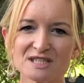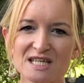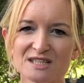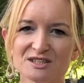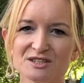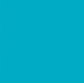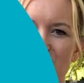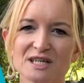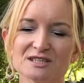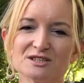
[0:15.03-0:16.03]
thing to
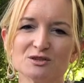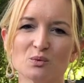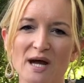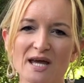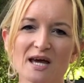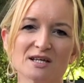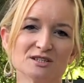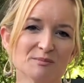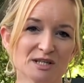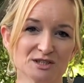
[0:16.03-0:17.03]
do is to weigh and
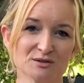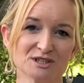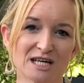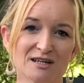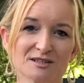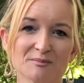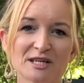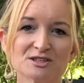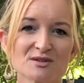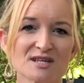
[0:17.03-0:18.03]
to measure your child.
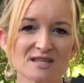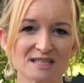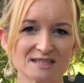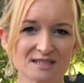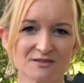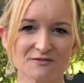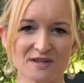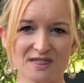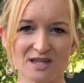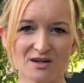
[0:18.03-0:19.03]
Make sure that they still
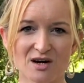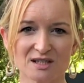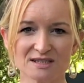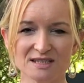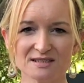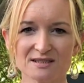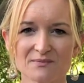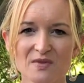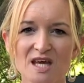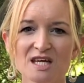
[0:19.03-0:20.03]
fit the car seat.
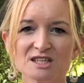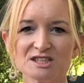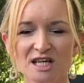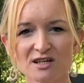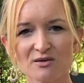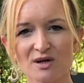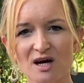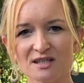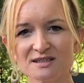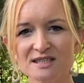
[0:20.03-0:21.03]
Check your
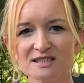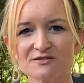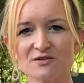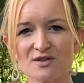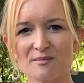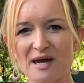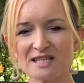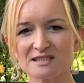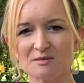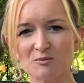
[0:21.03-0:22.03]
car seat for the
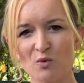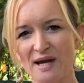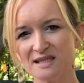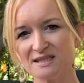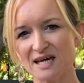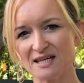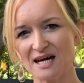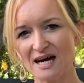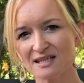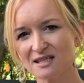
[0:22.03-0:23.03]
maximum weight and
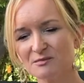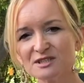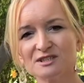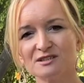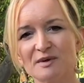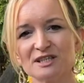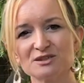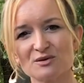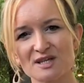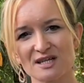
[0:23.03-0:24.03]
height limits to make
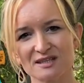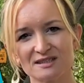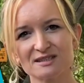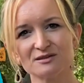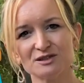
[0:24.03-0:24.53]
sure that it's still